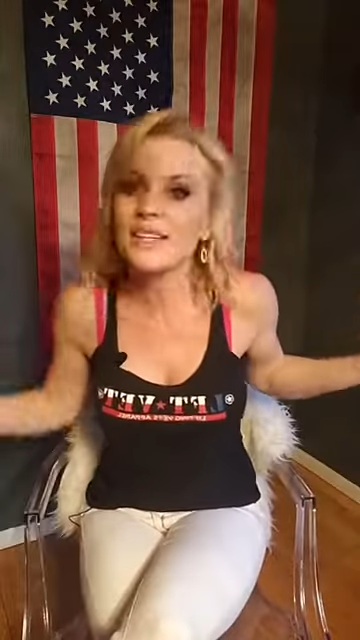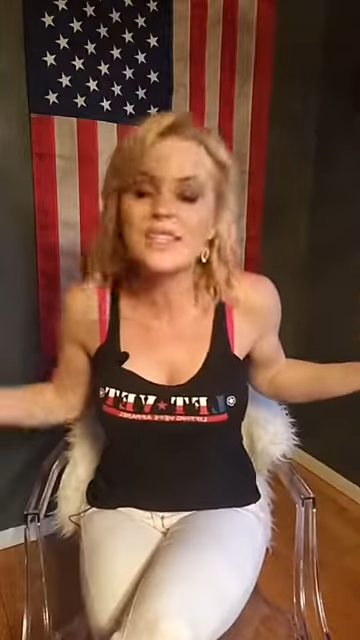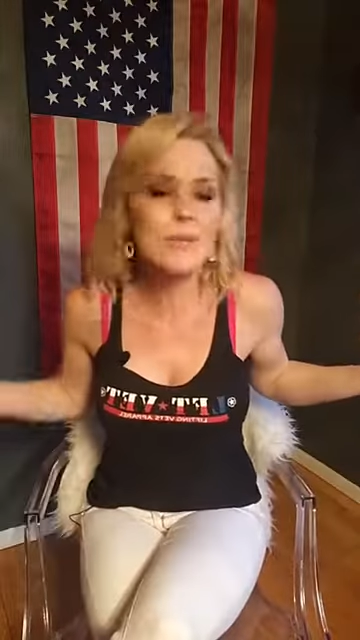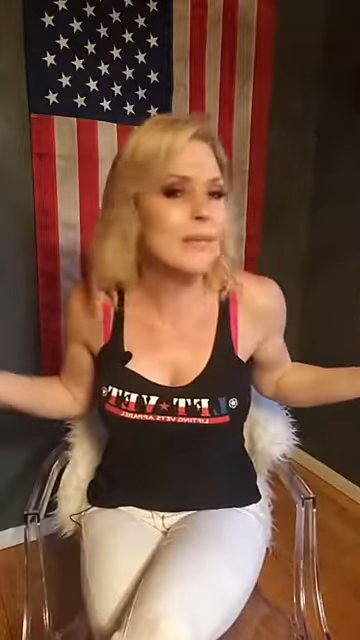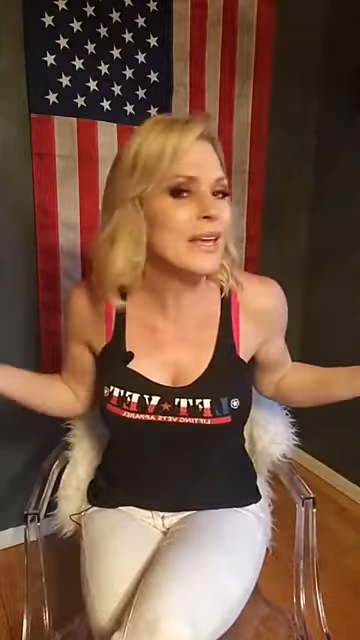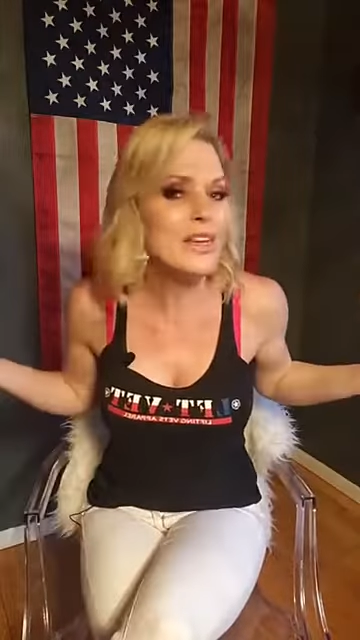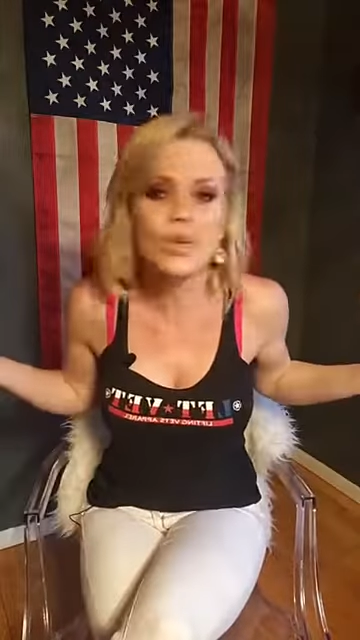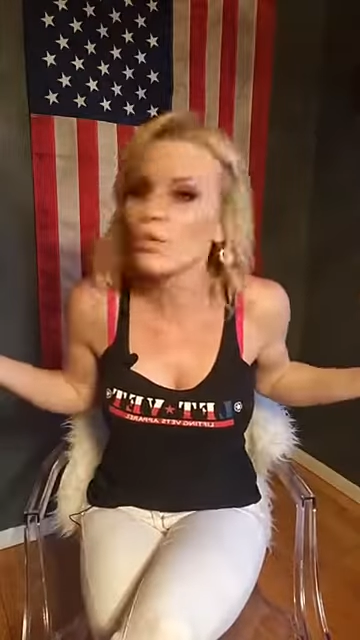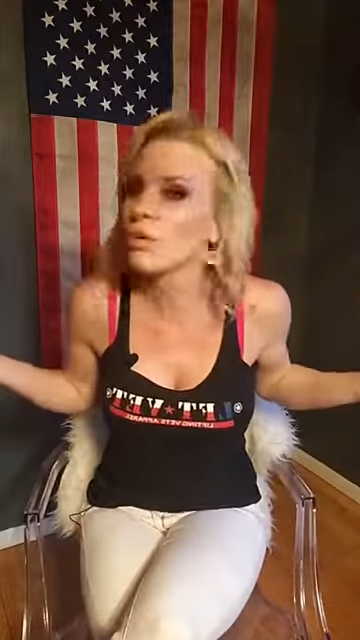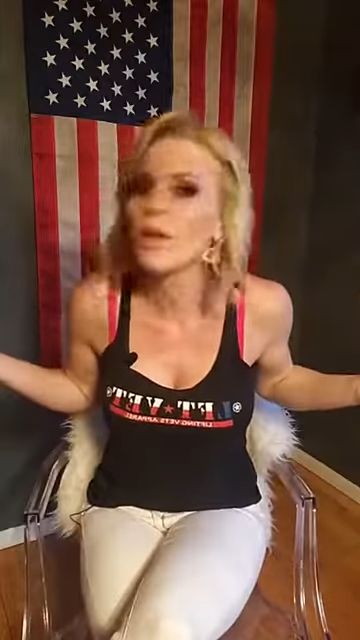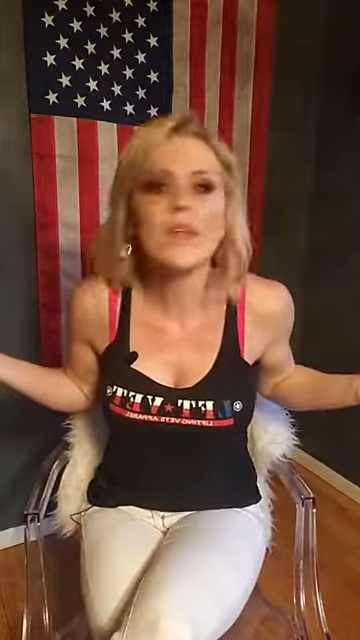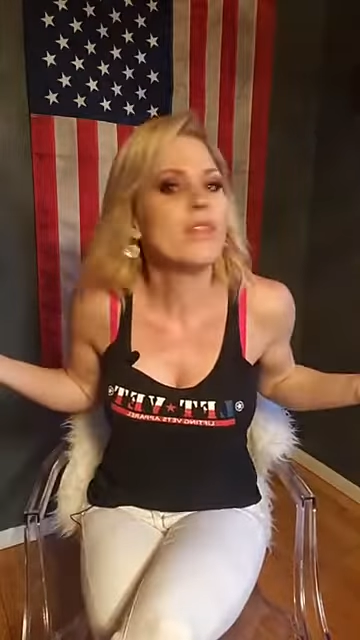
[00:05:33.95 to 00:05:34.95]
doesn't mean
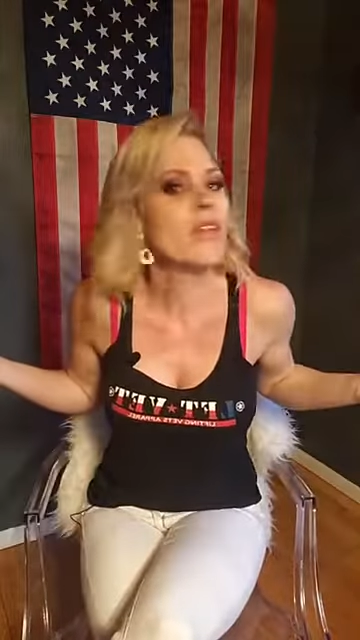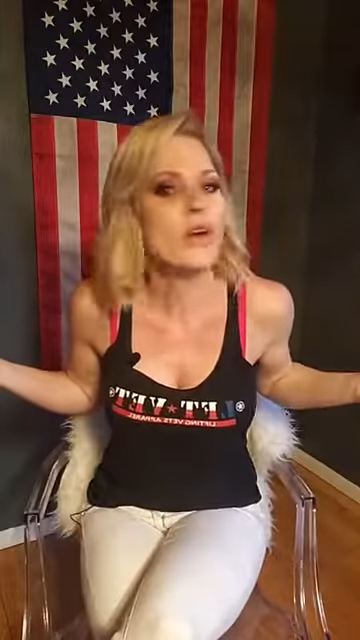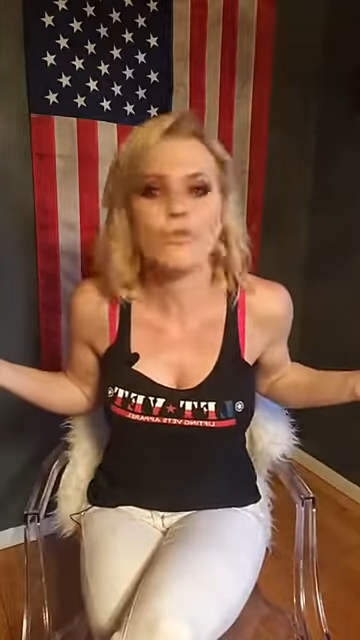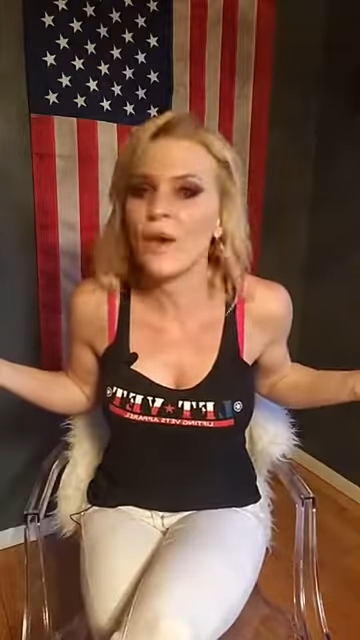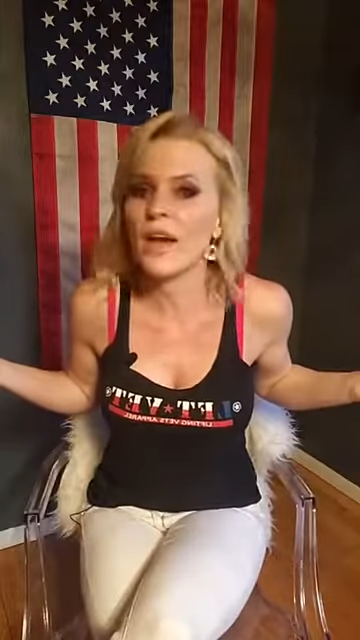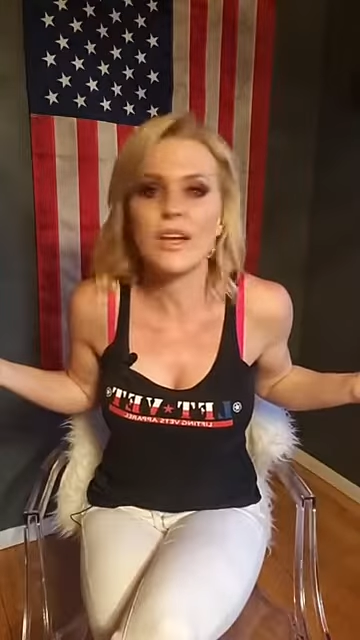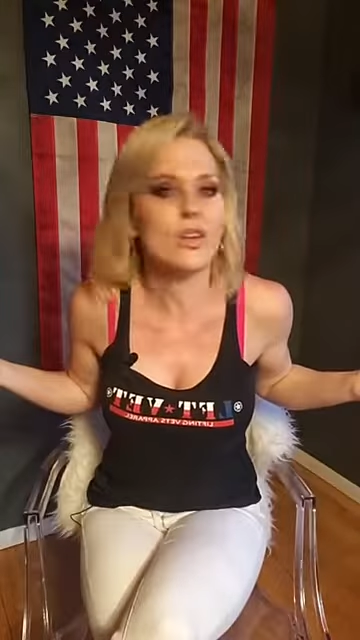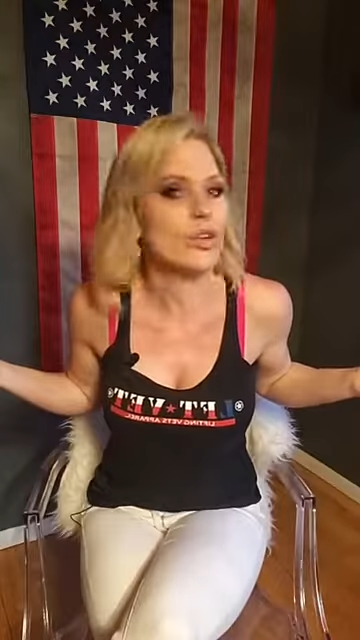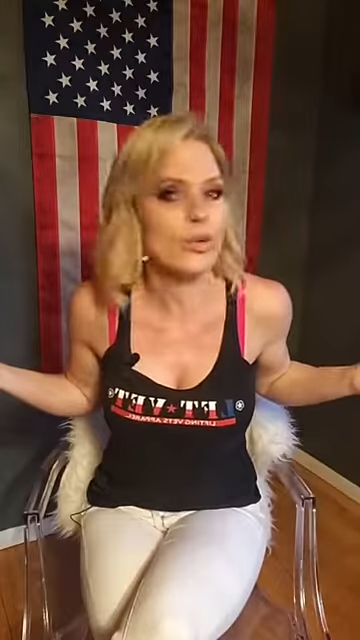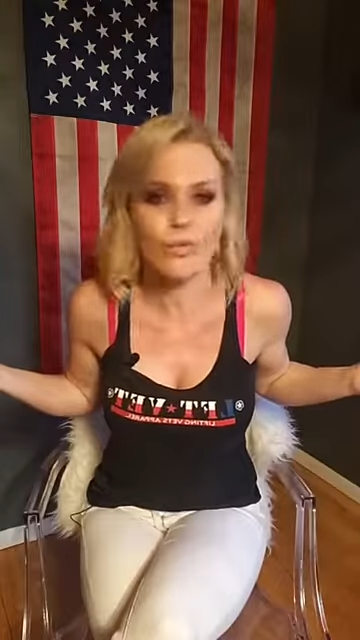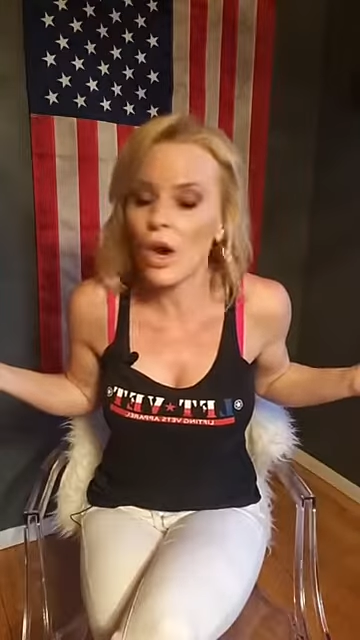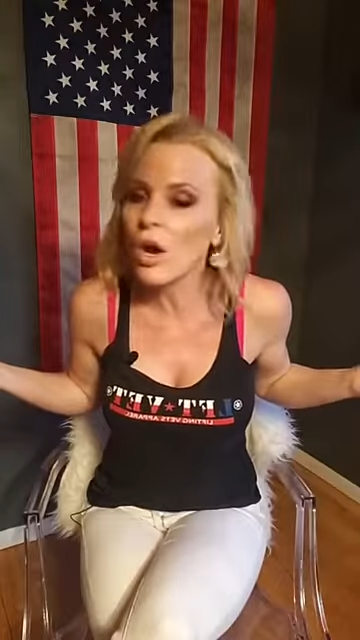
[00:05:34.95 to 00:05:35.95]
you're they're right and
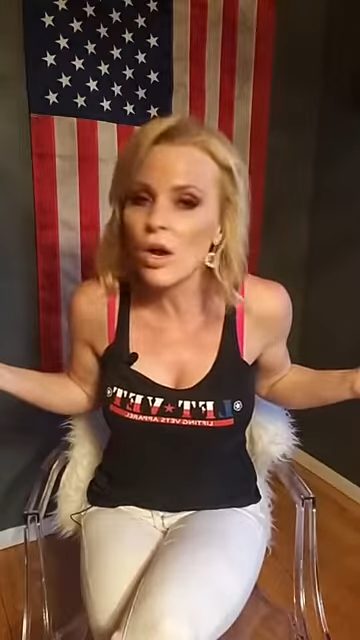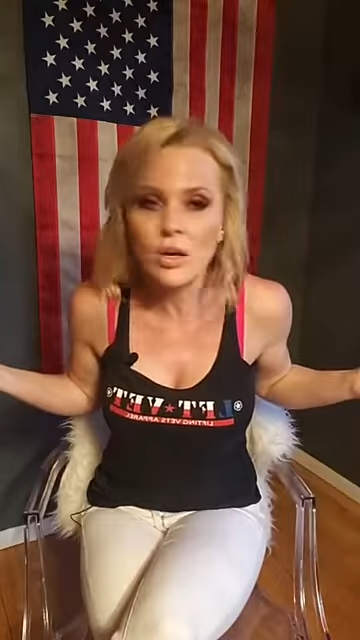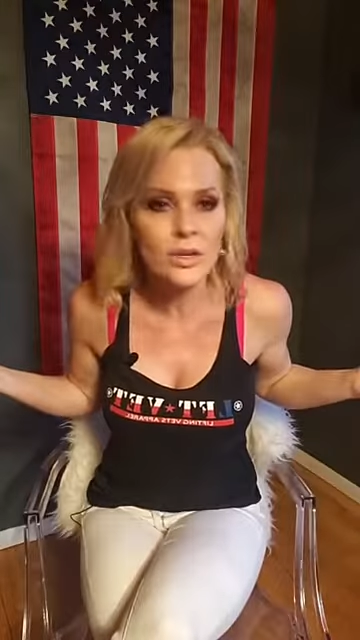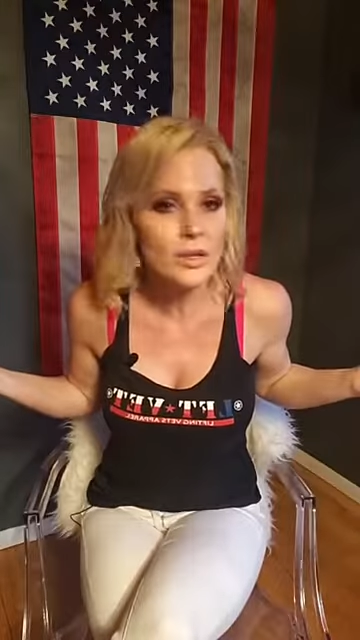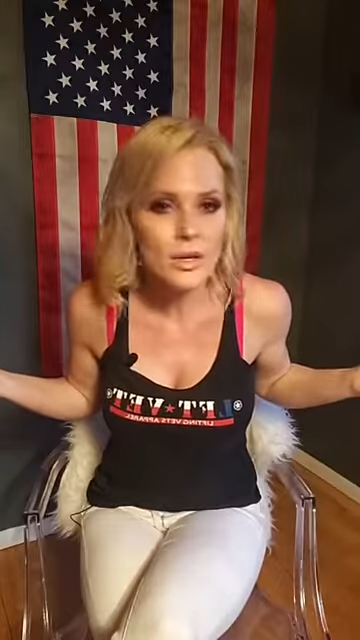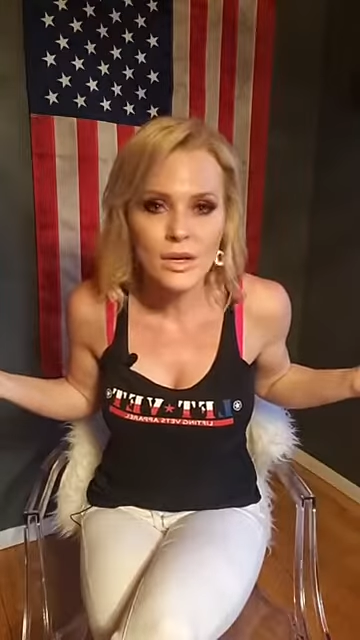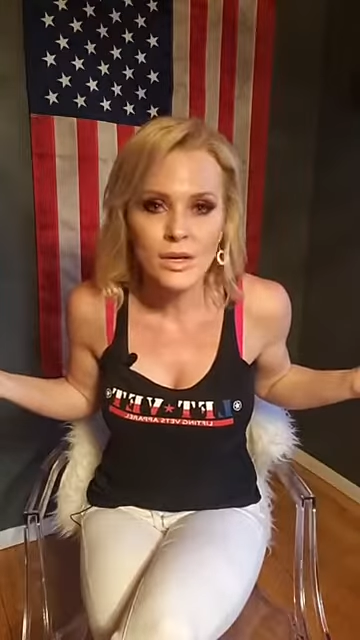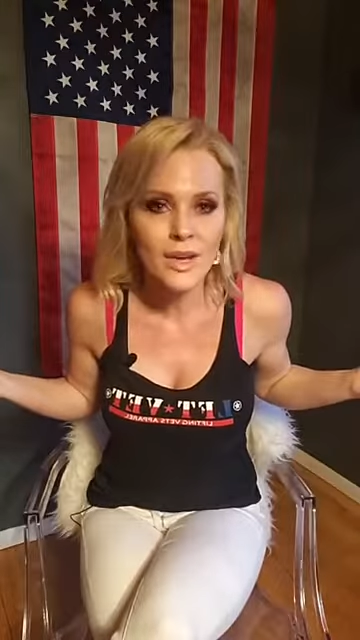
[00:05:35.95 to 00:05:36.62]
you're wrong.